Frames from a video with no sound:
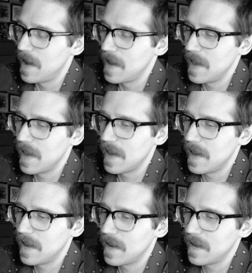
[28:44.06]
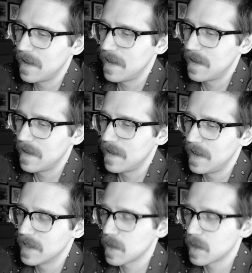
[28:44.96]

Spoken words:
It is